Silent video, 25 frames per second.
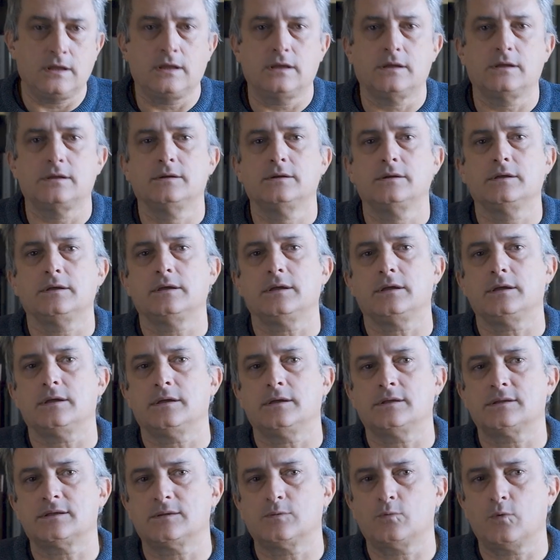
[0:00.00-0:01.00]

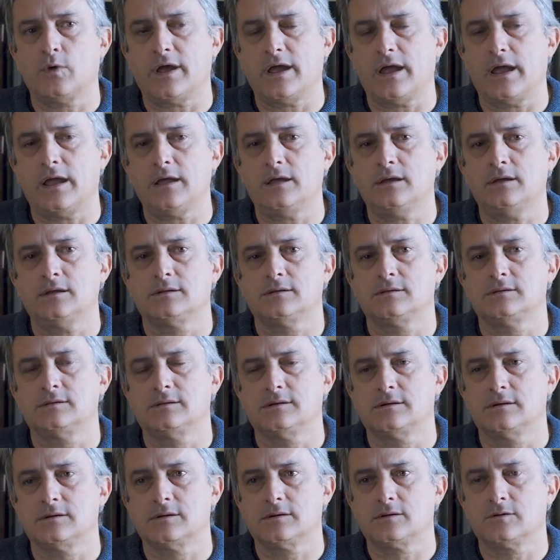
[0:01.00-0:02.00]
In that way,
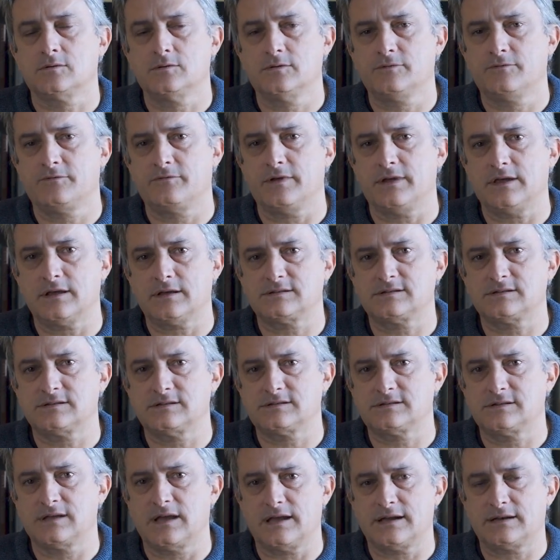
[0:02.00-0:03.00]
the good thing
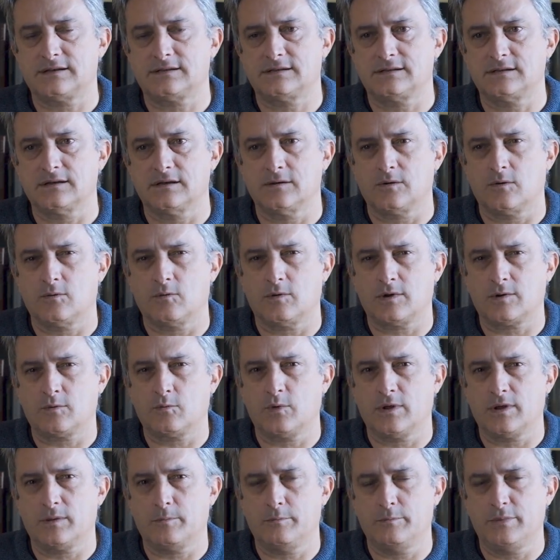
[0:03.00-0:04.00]
is that when
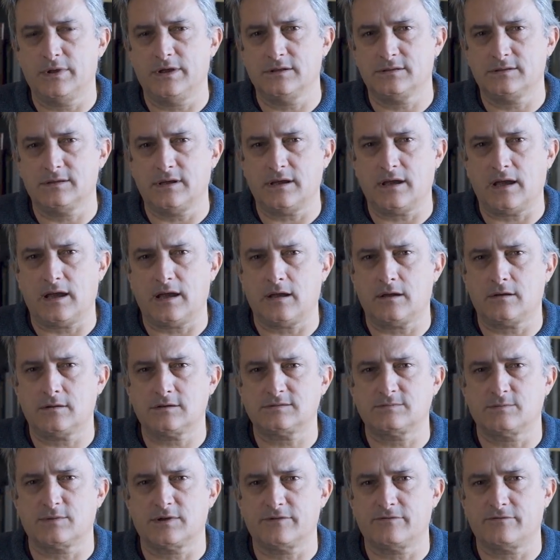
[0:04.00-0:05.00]
we built the house, my